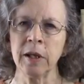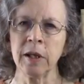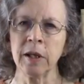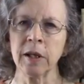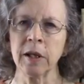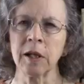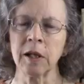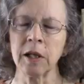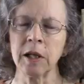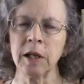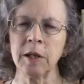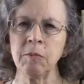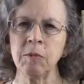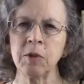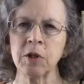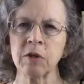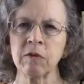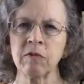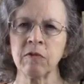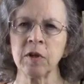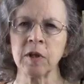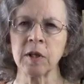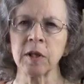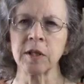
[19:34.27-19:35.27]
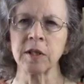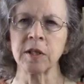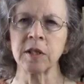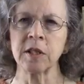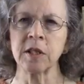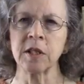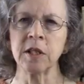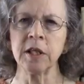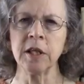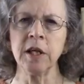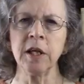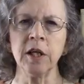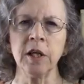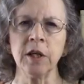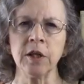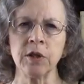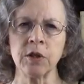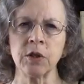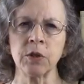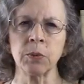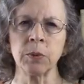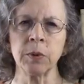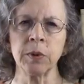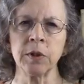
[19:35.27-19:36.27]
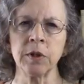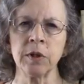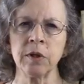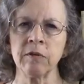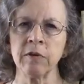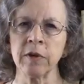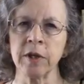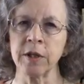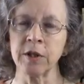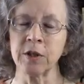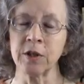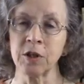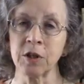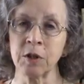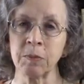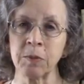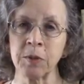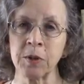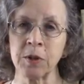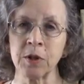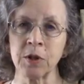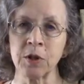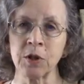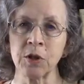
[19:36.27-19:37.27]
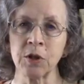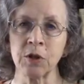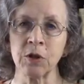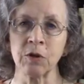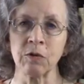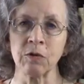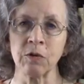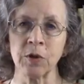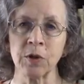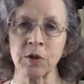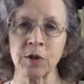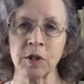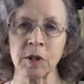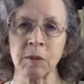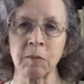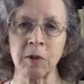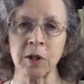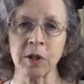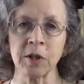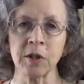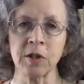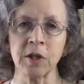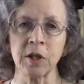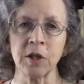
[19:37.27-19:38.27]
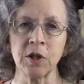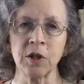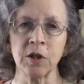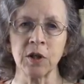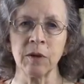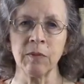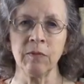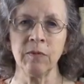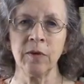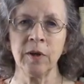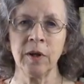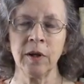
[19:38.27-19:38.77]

and claims to feel a stickiness when the device is positioned over a subluxation.